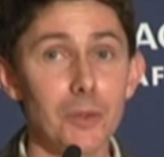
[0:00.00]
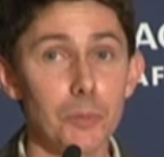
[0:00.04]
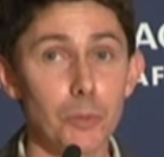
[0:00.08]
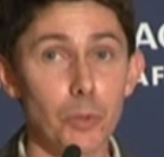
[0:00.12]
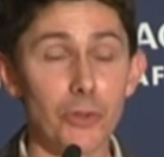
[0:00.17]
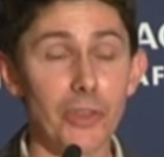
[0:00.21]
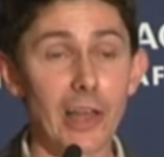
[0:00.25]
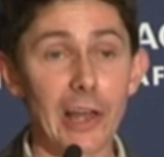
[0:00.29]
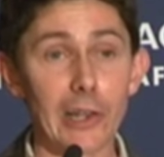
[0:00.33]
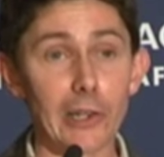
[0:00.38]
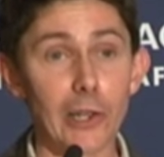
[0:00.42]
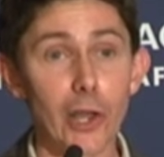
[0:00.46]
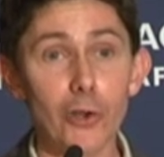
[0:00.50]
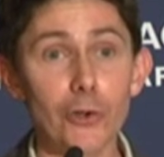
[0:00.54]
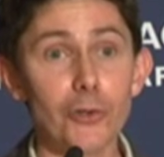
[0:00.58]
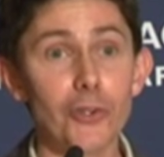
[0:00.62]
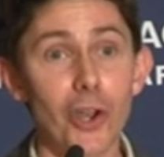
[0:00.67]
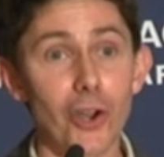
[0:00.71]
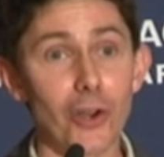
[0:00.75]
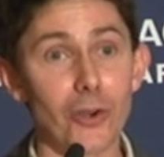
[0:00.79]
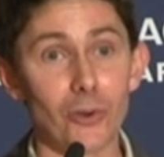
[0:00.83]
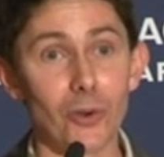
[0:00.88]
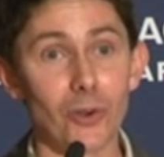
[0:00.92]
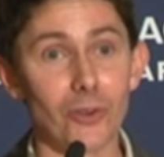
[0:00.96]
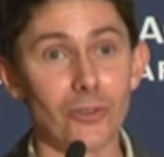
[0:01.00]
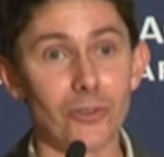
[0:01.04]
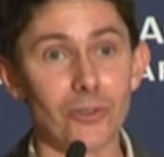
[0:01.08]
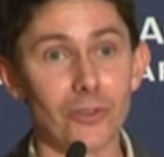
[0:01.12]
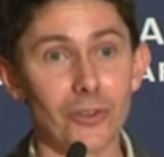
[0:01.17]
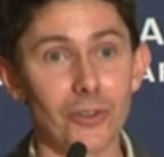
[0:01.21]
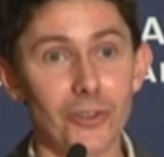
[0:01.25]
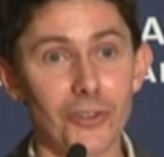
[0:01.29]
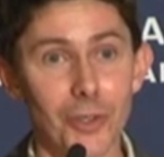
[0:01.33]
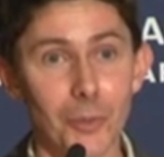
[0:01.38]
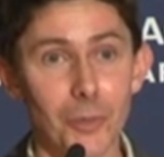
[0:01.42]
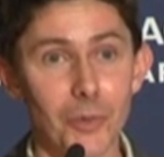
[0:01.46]
put their logo
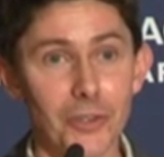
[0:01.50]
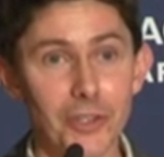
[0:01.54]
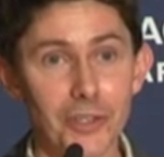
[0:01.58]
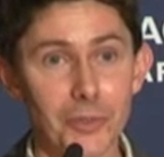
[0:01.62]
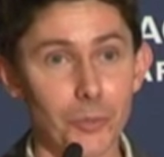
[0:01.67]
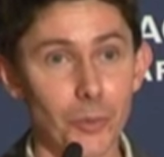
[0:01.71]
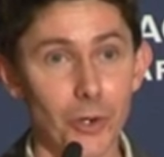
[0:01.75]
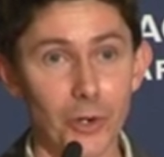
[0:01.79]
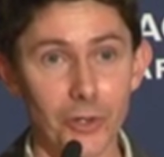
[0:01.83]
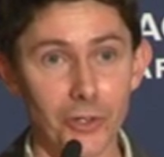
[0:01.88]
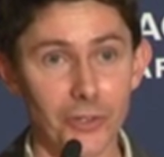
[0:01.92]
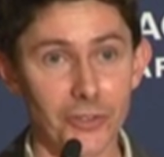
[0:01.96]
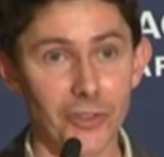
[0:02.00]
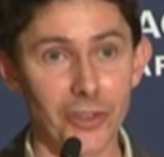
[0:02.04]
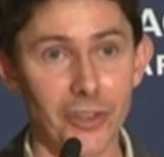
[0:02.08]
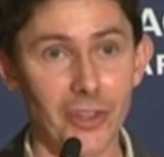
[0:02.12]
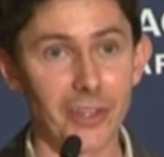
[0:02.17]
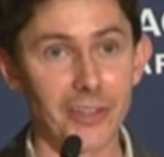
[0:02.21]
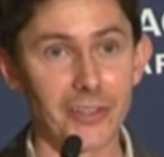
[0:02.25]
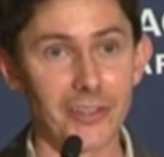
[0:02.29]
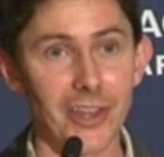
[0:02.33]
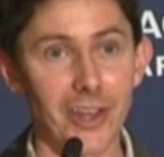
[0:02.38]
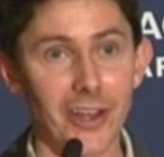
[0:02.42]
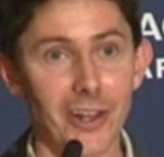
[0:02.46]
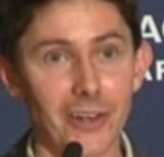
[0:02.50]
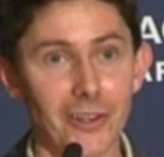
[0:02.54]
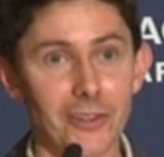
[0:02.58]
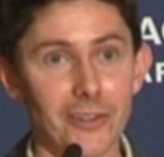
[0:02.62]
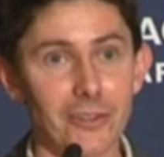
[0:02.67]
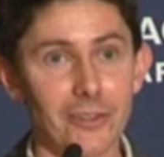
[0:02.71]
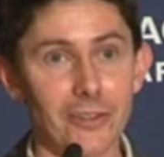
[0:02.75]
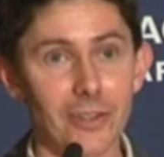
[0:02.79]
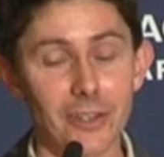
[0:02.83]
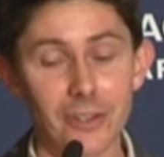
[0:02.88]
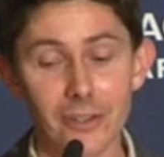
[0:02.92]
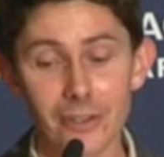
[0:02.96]
on some of these products that they sell
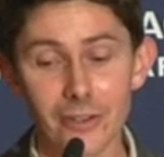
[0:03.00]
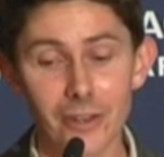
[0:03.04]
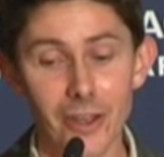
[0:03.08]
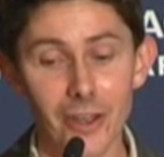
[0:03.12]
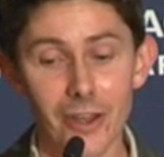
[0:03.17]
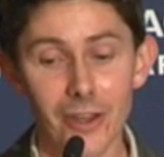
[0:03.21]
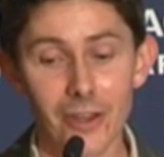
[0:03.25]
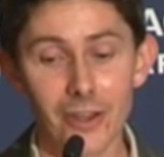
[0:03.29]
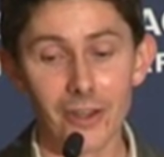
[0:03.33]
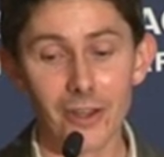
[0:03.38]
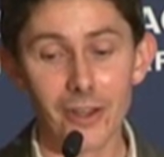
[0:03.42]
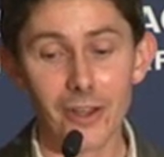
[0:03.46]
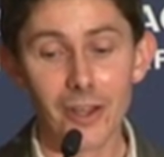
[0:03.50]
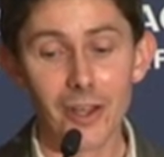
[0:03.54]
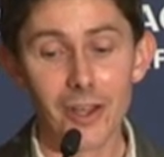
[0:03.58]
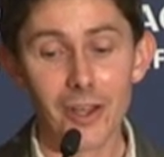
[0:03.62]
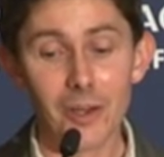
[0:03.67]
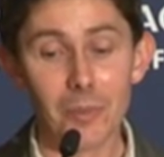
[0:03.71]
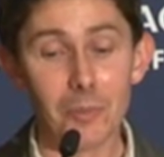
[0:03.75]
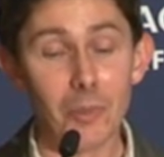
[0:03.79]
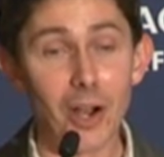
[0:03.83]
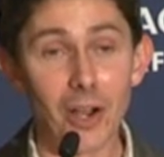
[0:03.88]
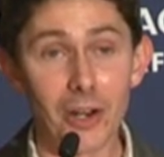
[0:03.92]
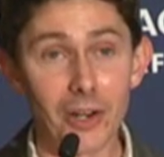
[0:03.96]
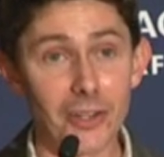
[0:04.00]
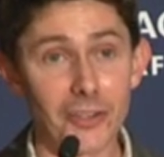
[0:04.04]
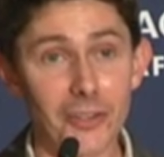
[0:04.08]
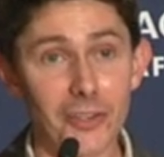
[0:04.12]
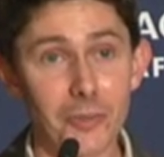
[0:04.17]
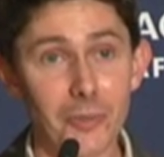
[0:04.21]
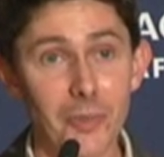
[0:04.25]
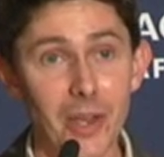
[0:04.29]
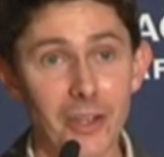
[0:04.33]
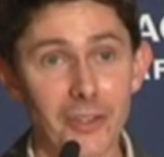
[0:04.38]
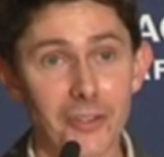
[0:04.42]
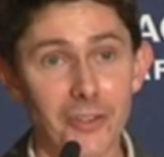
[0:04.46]
in markets
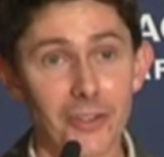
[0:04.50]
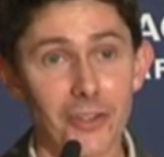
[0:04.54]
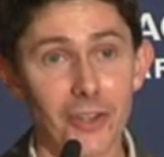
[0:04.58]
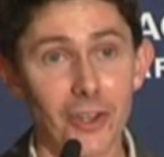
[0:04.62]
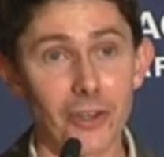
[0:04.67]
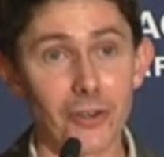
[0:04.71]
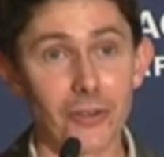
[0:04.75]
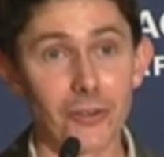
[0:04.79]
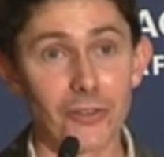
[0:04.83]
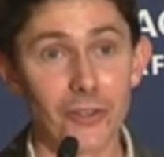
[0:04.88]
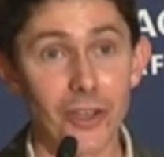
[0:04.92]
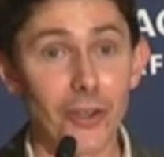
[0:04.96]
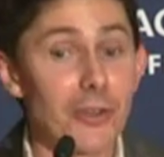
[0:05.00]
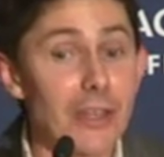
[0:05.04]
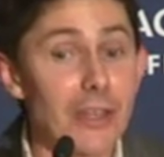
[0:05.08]
in Mexico. So